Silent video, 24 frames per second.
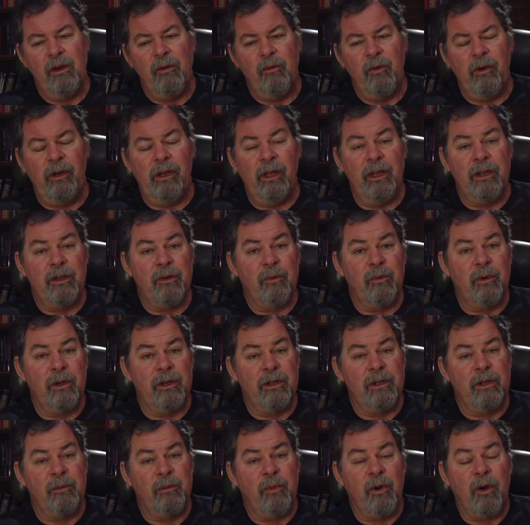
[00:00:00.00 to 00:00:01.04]
relate to
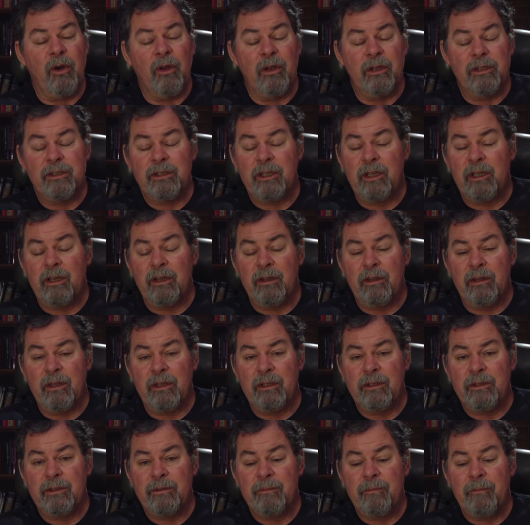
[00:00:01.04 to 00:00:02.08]
what uh, Paul is saying on
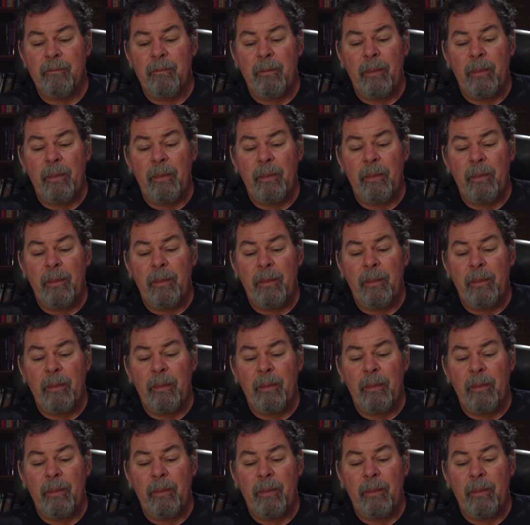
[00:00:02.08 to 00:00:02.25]
this.